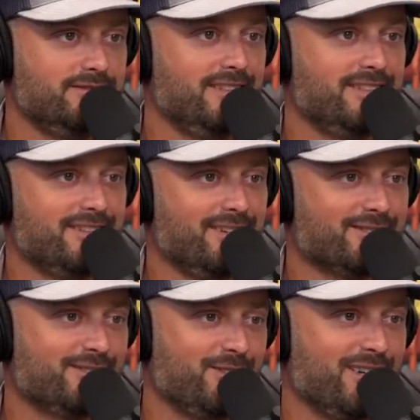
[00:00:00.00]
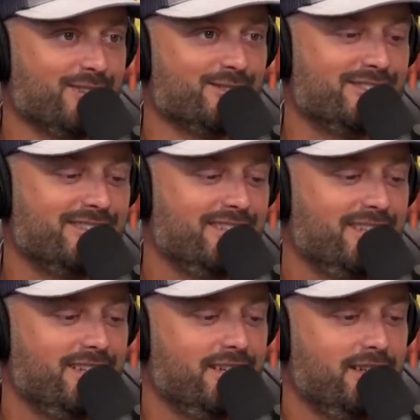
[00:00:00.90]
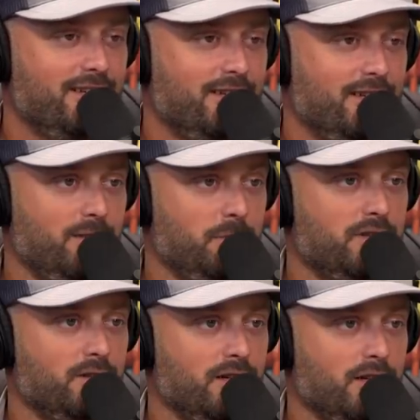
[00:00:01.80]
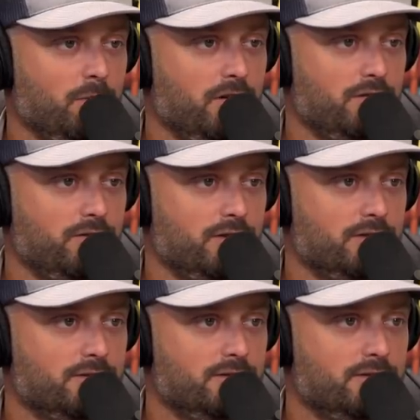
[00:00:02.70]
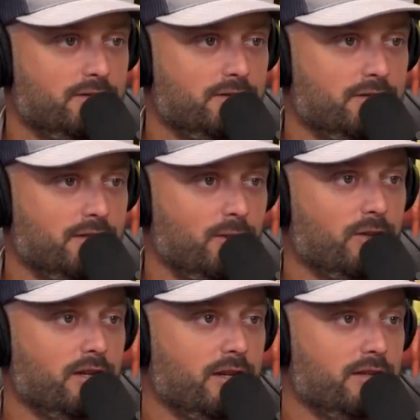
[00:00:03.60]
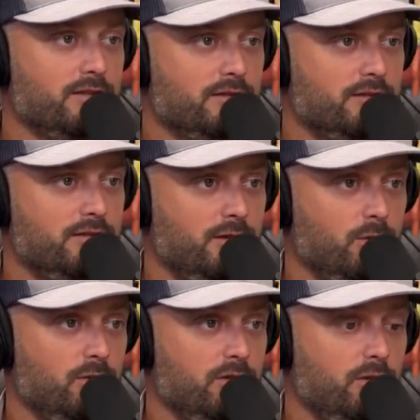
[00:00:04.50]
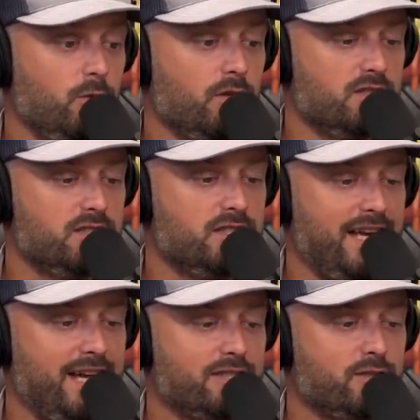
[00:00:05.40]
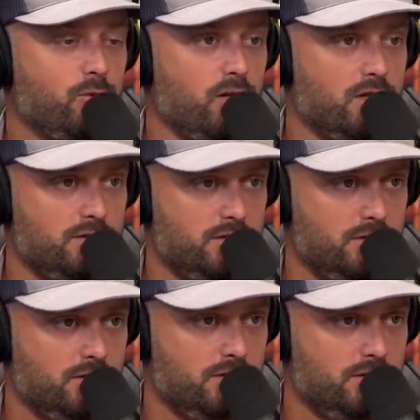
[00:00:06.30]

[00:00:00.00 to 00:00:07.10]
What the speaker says: as also goes, hey, I got a Bigfoot. You want a Sasquatch?